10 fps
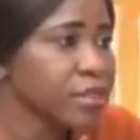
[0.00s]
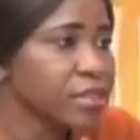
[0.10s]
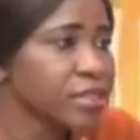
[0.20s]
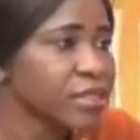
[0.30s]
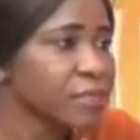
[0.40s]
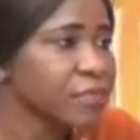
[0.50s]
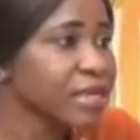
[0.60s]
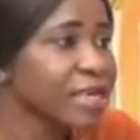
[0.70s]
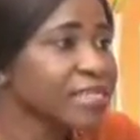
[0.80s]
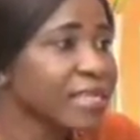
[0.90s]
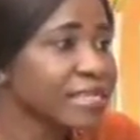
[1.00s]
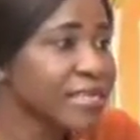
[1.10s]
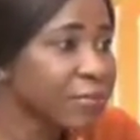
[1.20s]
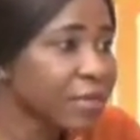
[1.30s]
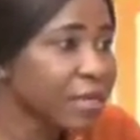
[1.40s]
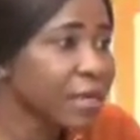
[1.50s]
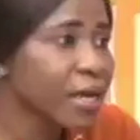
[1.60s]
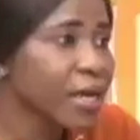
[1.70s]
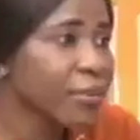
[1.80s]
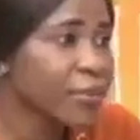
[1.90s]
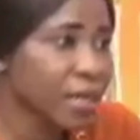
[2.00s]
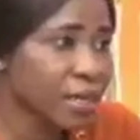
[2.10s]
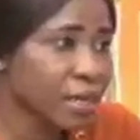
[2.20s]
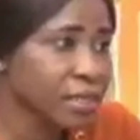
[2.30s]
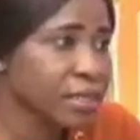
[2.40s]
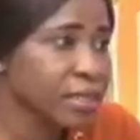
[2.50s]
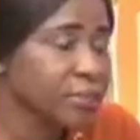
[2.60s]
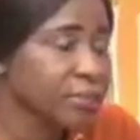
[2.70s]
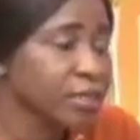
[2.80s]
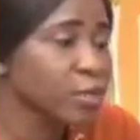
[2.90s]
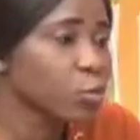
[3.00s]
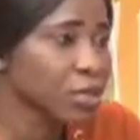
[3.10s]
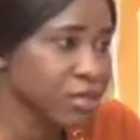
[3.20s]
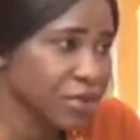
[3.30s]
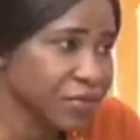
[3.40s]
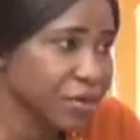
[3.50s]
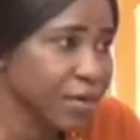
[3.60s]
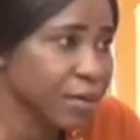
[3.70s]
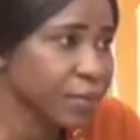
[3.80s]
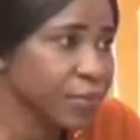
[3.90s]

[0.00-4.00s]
is something that is endemic among us in West Africa.